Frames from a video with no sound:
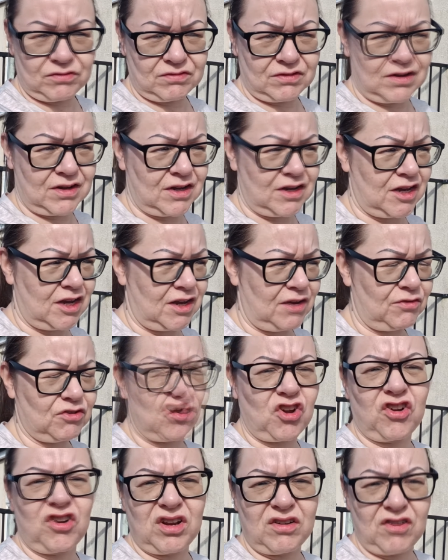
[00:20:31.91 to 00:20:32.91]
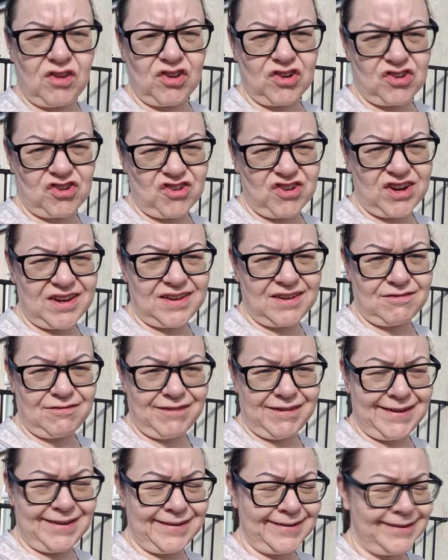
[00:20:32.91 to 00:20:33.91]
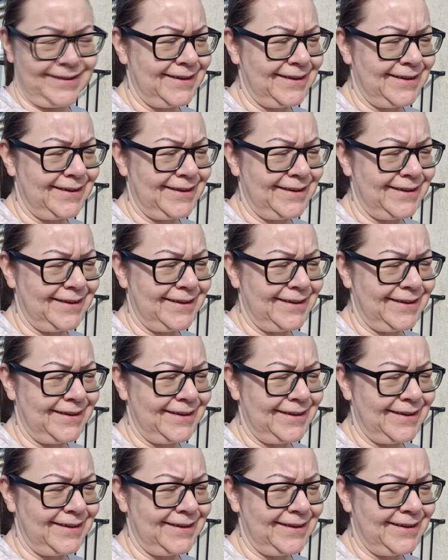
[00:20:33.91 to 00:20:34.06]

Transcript: Uh, it's kind of like a treat, really.